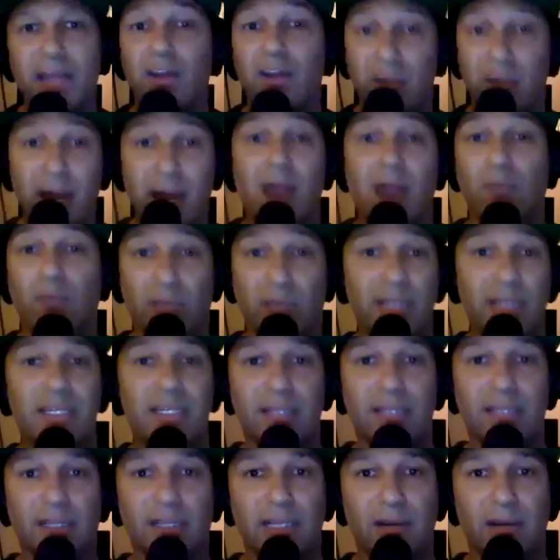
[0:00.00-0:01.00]
I could not
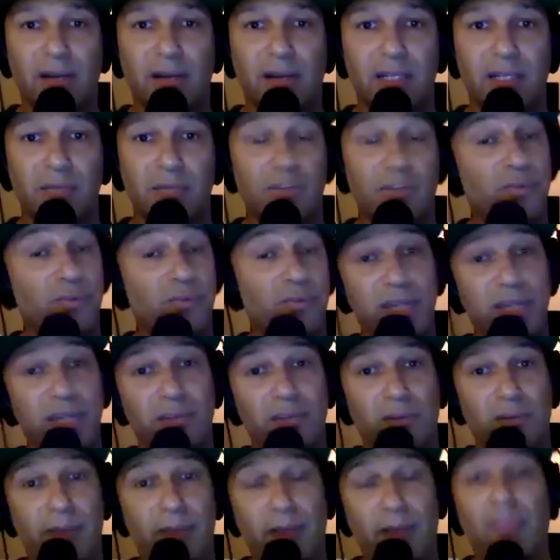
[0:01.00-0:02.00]
relate to the lyrics, which were
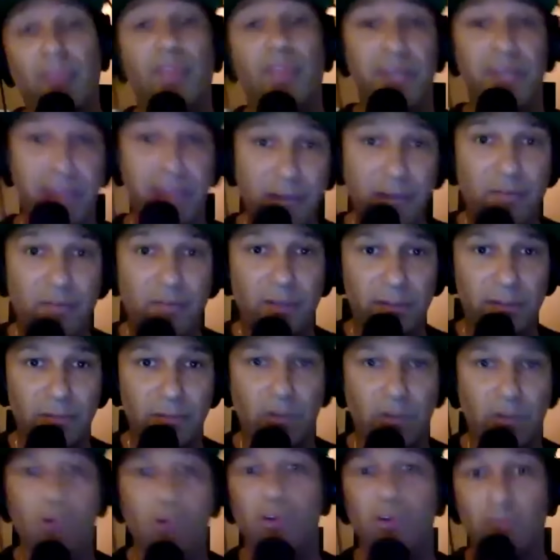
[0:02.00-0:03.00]
either about the devil
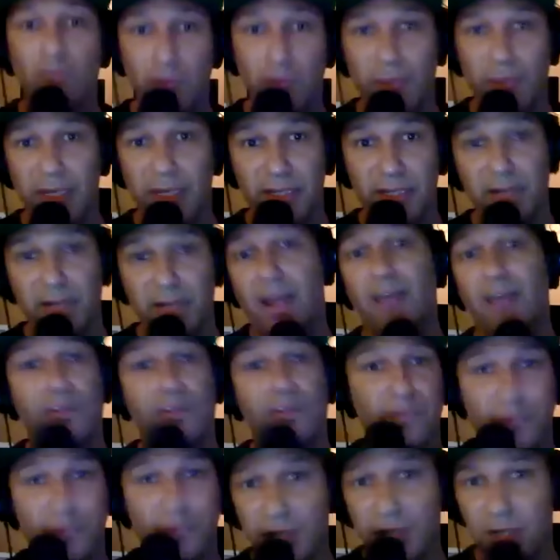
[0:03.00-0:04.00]
or groupies,
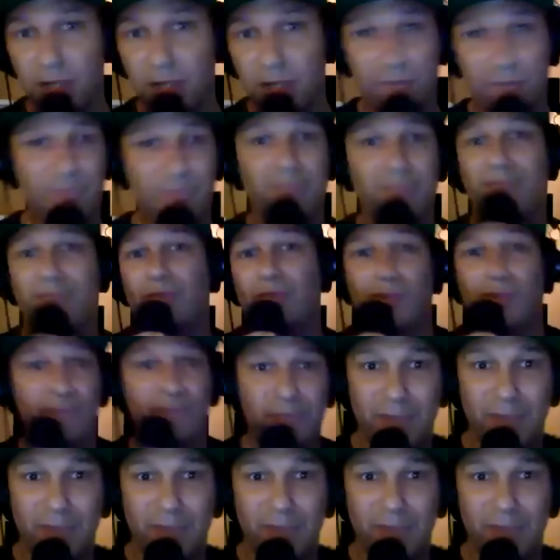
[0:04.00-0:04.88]
neither of which were